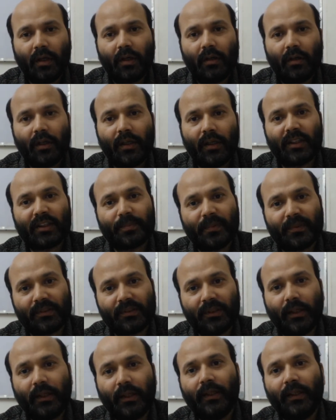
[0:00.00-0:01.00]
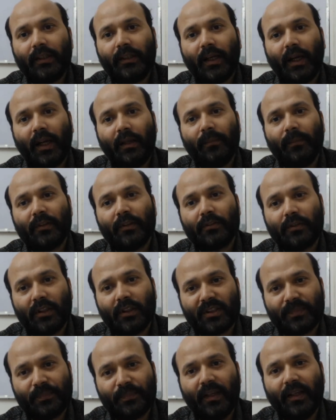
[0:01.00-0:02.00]
in especially in time and
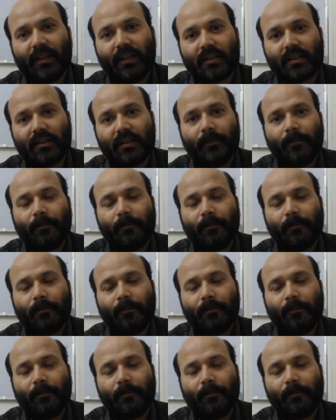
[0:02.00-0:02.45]
space.